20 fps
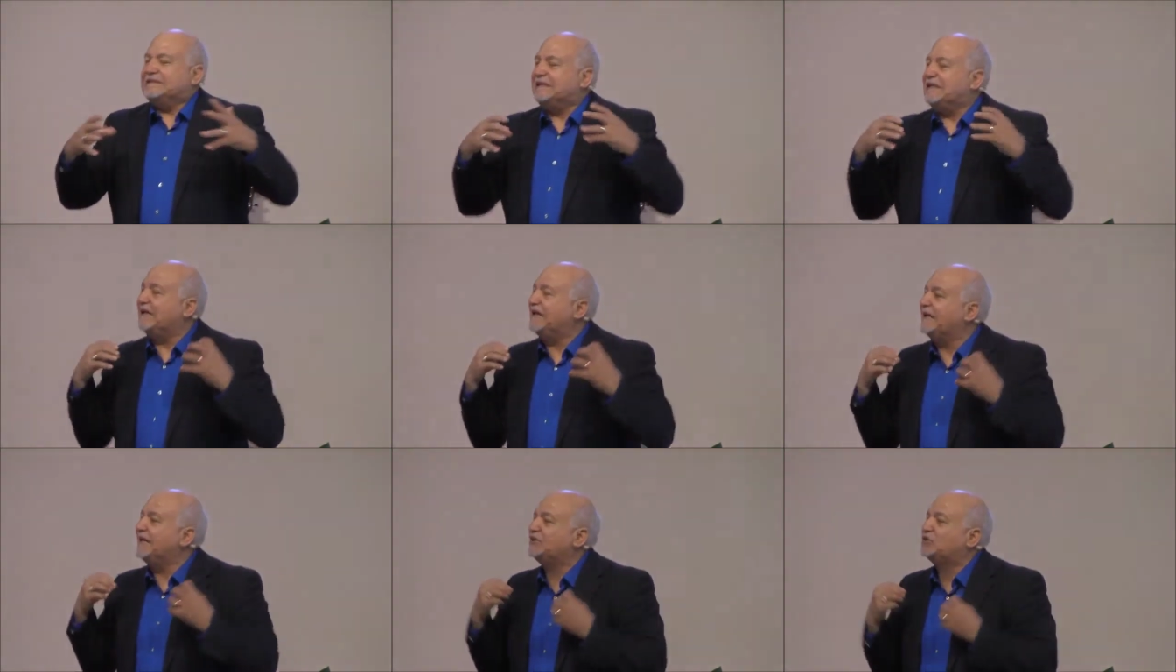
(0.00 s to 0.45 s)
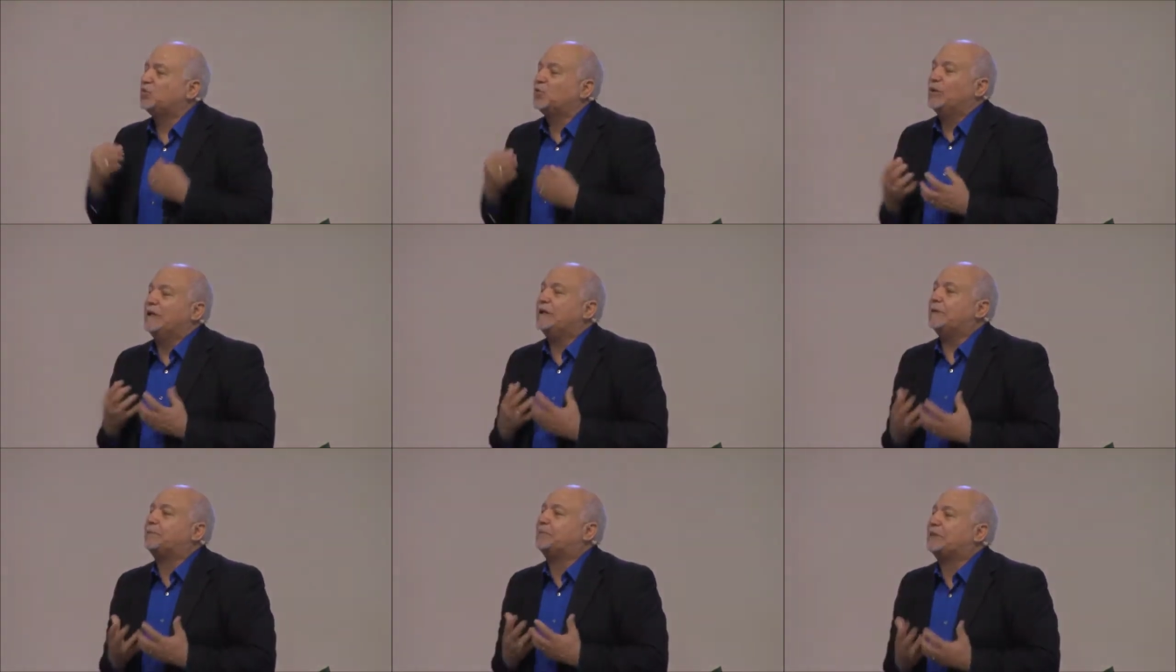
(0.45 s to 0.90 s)
Ah, it's
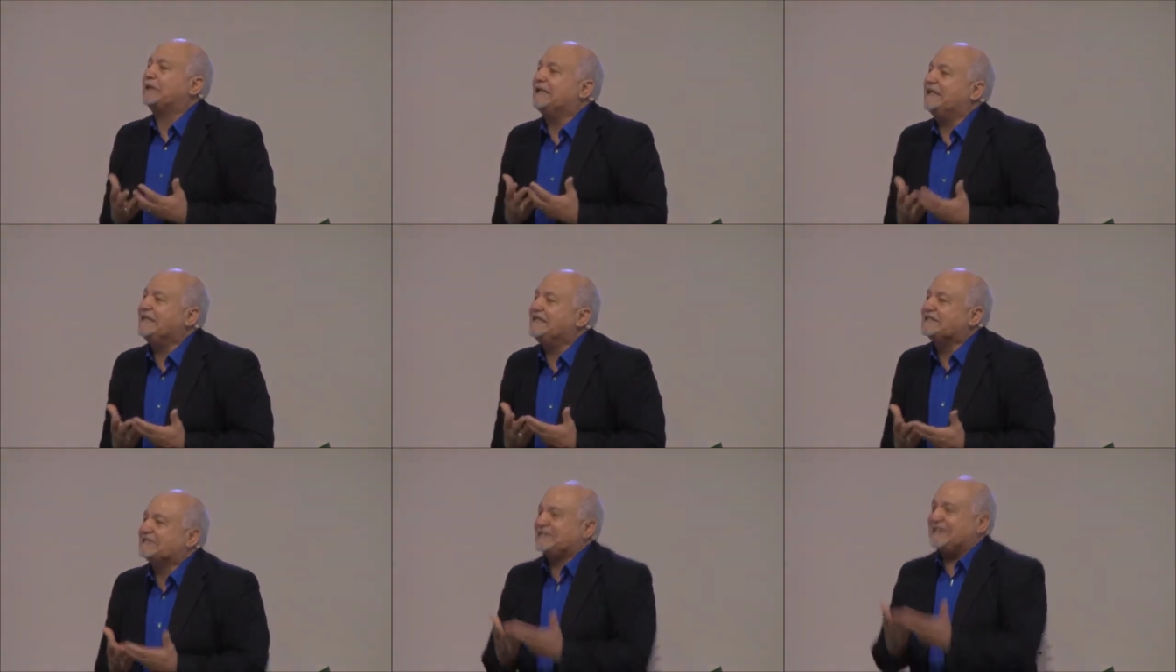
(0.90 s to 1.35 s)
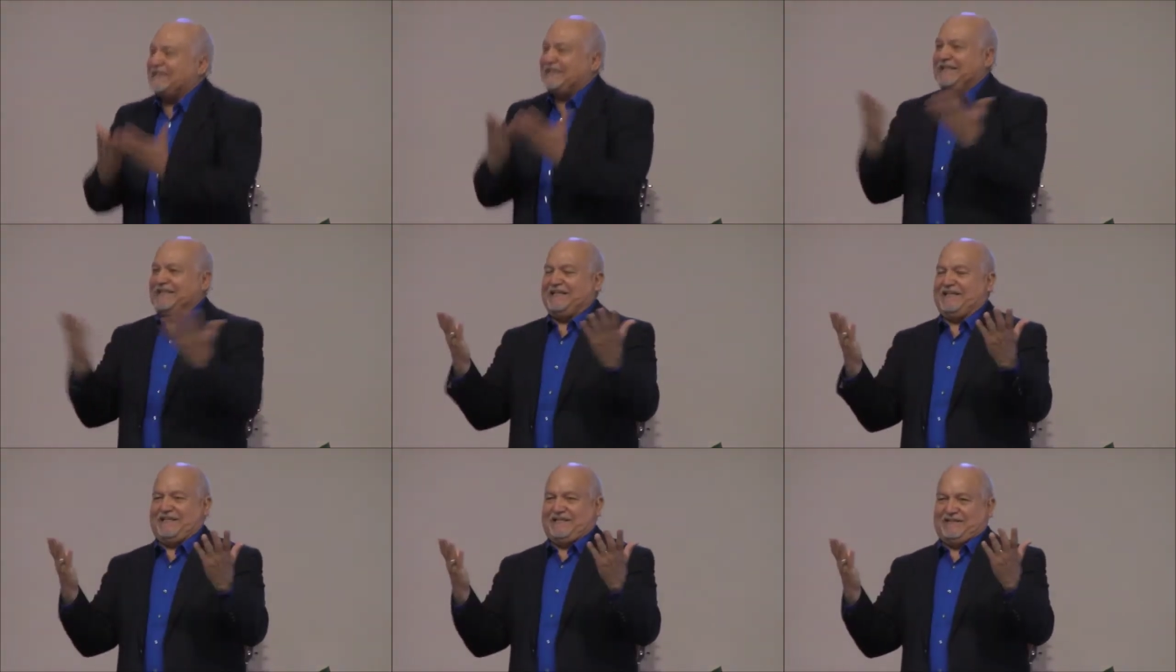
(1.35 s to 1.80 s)
well
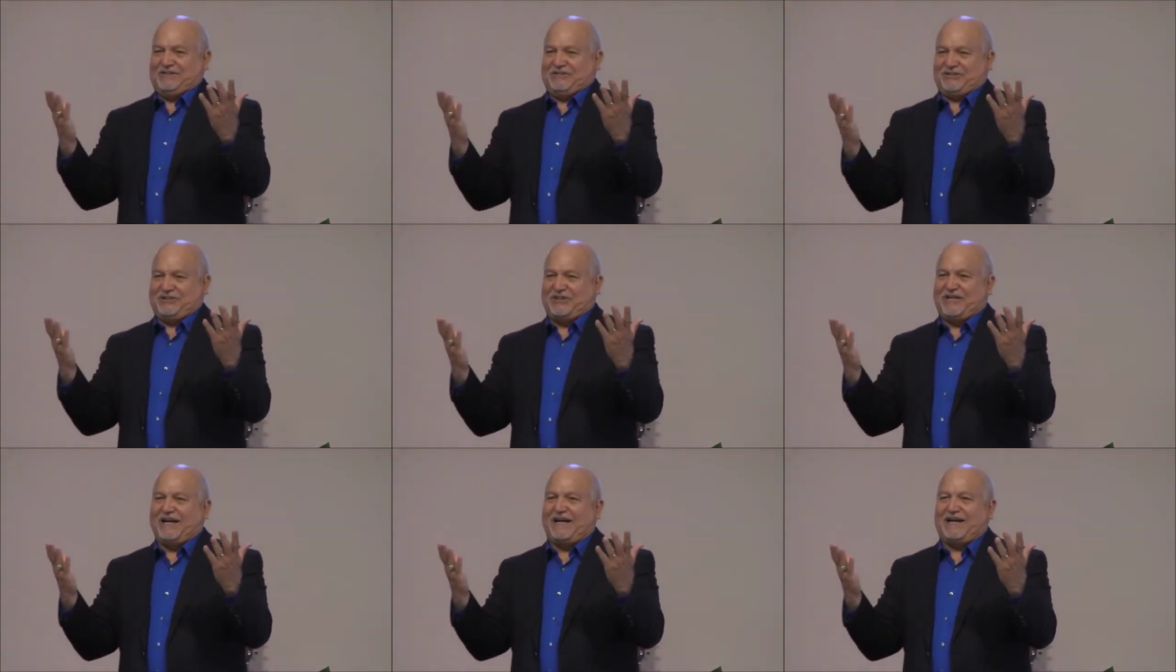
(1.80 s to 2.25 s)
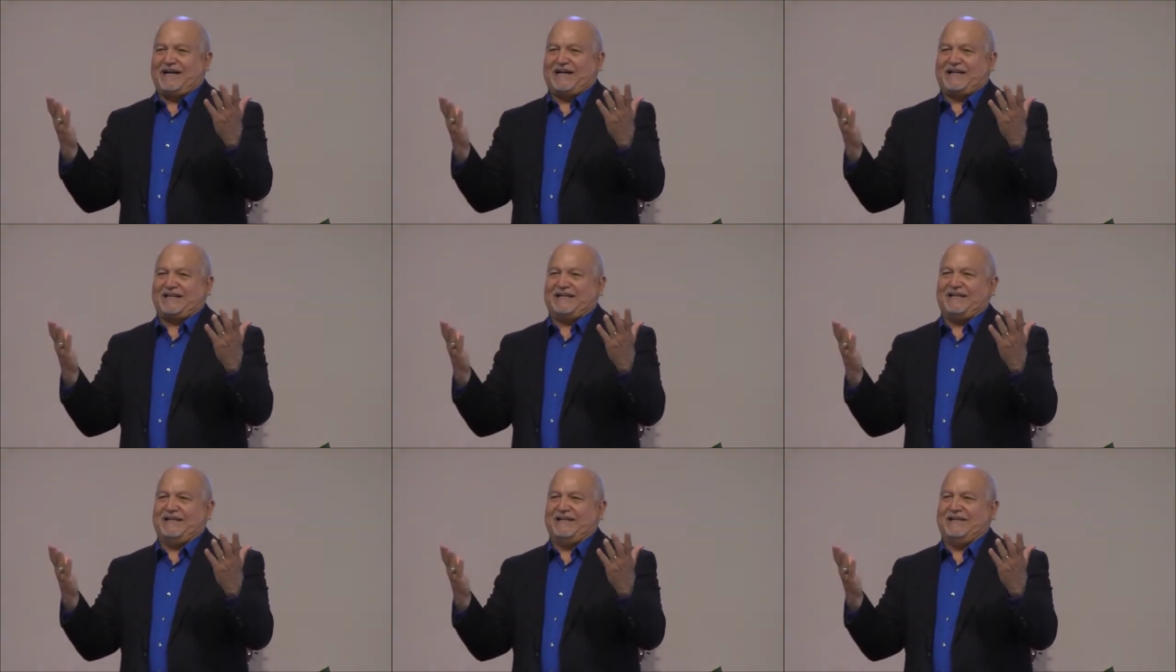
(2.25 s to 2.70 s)
pleasing to
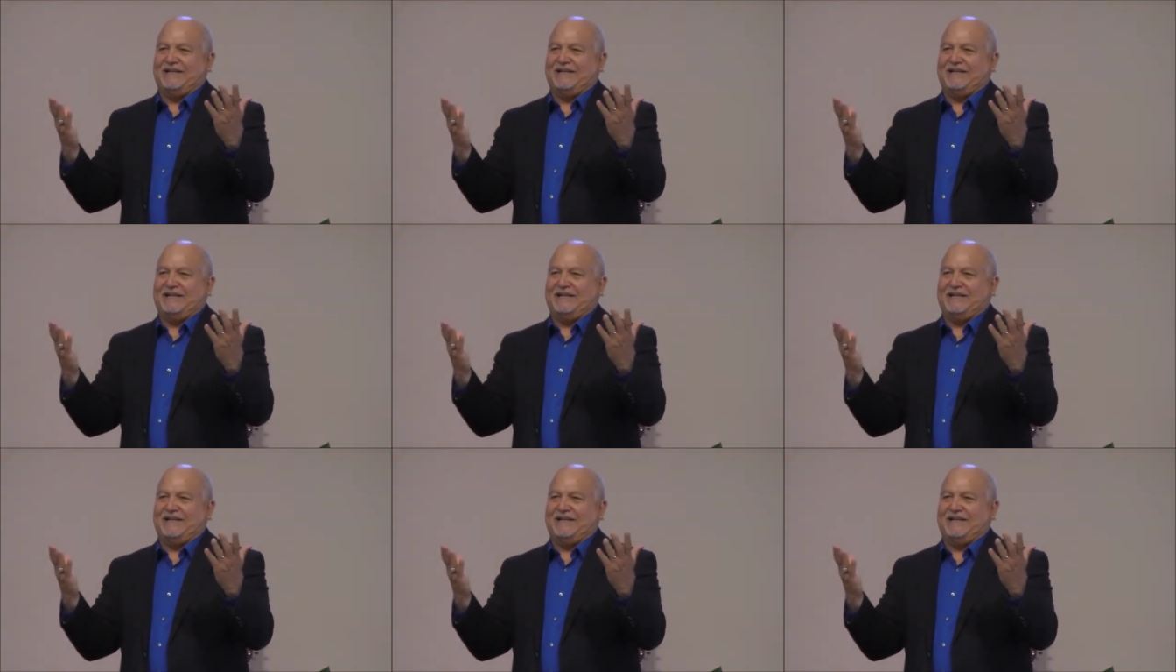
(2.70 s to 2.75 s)
God.